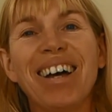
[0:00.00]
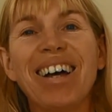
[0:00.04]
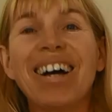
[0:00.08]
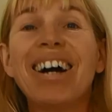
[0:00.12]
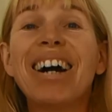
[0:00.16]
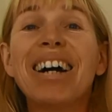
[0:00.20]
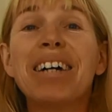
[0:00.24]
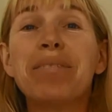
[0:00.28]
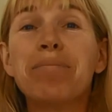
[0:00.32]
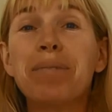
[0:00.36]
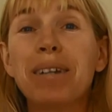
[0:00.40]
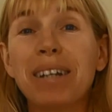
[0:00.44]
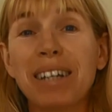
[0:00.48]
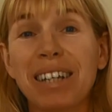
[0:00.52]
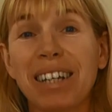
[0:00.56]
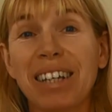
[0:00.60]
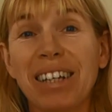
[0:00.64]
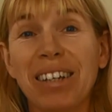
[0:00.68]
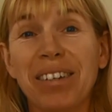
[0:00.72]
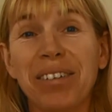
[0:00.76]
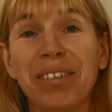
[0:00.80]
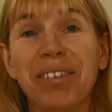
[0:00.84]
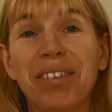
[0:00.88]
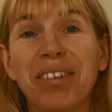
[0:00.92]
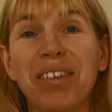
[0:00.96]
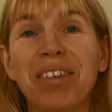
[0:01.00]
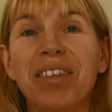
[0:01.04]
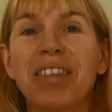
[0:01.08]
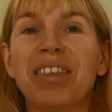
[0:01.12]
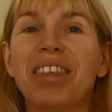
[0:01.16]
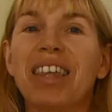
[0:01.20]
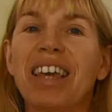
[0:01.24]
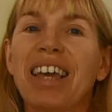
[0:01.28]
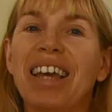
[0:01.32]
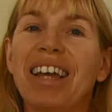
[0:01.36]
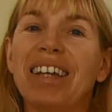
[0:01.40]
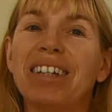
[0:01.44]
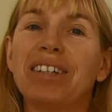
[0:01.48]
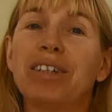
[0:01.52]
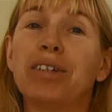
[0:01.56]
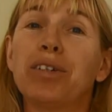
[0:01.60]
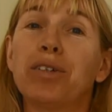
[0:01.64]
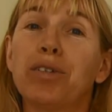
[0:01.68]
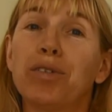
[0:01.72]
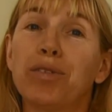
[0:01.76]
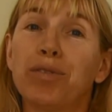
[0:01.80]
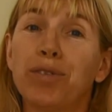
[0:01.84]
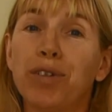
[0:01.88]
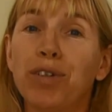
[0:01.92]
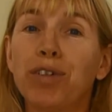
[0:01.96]
I believe that
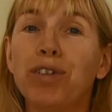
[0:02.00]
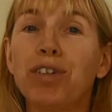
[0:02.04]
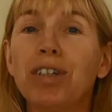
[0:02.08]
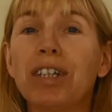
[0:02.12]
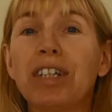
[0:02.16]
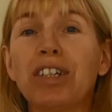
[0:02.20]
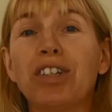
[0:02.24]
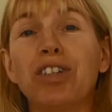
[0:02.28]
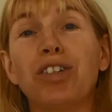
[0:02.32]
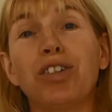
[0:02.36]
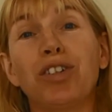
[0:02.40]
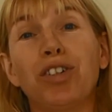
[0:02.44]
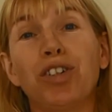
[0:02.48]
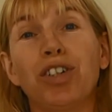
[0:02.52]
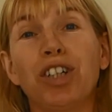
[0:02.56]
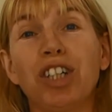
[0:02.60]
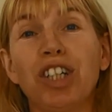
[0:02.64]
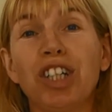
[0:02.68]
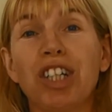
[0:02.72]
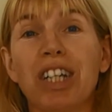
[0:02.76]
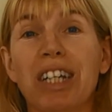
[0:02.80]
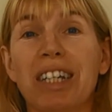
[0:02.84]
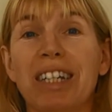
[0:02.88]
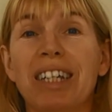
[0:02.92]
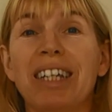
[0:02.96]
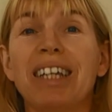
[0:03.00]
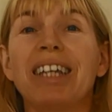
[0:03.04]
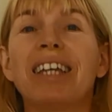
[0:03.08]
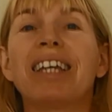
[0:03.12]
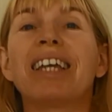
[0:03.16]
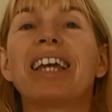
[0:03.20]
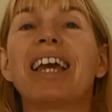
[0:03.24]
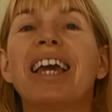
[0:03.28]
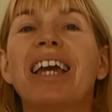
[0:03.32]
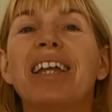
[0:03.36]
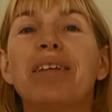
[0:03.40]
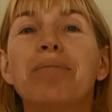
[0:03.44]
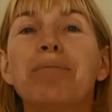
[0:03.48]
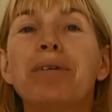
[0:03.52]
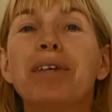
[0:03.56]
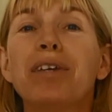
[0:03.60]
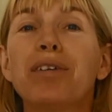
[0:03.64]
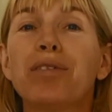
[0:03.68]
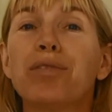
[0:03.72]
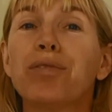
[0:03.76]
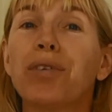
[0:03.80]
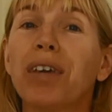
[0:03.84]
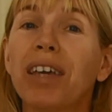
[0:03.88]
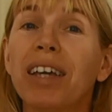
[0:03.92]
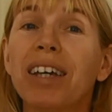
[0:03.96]
food and nutrition can be
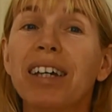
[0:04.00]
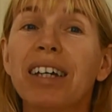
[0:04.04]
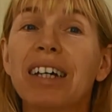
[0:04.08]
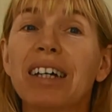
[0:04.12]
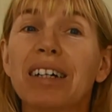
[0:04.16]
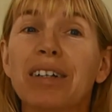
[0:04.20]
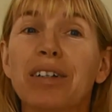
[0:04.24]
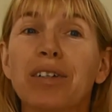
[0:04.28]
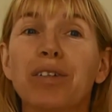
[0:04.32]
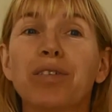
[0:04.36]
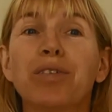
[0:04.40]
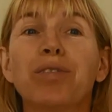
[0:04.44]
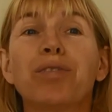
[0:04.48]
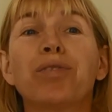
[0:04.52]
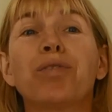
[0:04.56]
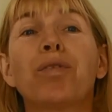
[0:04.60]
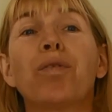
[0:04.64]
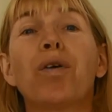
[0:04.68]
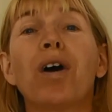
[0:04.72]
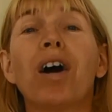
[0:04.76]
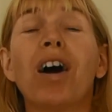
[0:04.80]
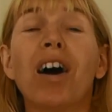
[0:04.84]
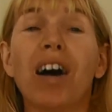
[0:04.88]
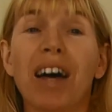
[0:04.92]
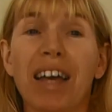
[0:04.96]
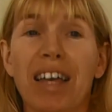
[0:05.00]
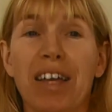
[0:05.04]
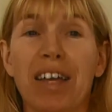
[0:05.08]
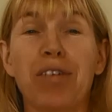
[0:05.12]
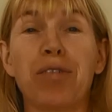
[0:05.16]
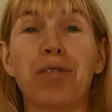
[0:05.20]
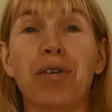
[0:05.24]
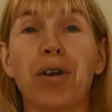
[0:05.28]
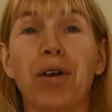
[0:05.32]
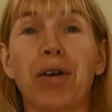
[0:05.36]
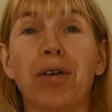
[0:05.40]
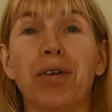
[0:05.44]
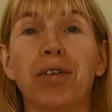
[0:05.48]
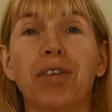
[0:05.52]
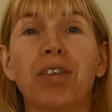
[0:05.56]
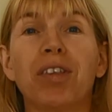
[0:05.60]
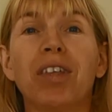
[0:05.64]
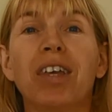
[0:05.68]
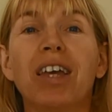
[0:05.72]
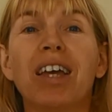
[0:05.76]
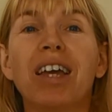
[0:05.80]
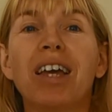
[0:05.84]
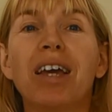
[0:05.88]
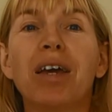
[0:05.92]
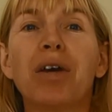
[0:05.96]
a vehicle for higher growth
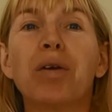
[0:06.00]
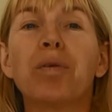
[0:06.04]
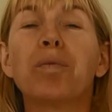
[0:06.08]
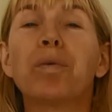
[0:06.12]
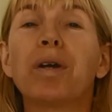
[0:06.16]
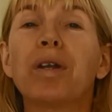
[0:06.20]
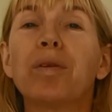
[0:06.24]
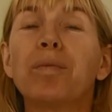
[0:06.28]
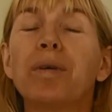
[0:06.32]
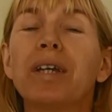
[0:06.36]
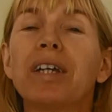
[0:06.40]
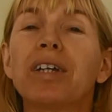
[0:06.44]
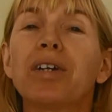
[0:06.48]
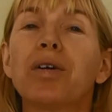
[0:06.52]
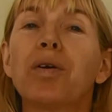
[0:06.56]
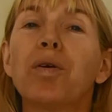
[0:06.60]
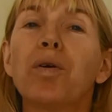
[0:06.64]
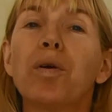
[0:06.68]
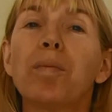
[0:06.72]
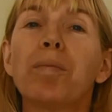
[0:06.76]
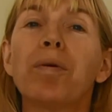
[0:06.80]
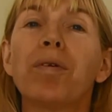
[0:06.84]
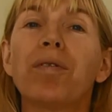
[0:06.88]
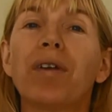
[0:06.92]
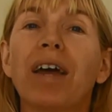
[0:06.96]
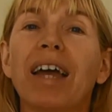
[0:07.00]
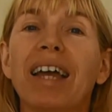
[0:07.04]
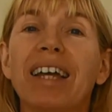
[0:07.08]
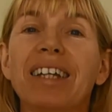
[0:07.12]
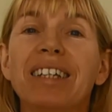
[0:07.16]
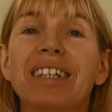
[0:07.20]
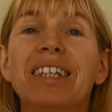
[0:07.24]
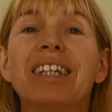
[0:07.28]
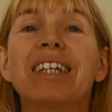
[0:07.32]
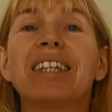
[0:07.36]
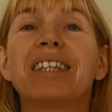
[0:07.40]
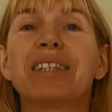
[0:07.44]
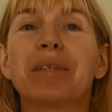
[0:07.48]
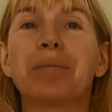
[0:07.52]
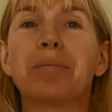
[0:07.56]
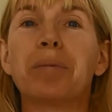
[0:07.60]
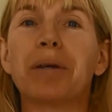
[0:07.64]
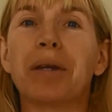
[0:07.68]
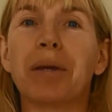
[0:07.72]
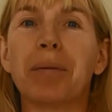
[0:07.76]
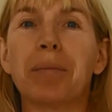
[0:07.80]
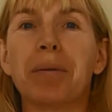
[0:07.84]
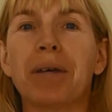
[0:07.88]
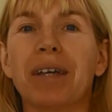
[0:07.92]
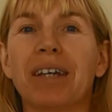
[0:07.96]
when we incorporate the
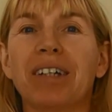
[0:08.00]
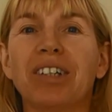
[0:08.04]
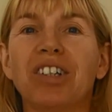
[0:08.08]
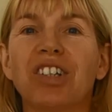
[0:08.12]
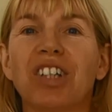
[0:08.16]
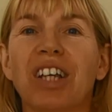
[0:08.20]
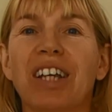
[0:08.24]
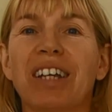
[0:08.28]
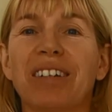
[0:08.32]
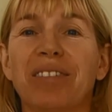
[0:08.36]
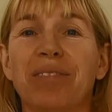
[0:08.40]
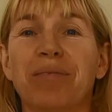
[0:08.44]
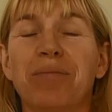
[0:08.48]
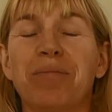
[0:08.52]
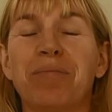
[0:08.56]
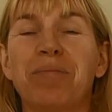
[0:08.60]
bigger picture.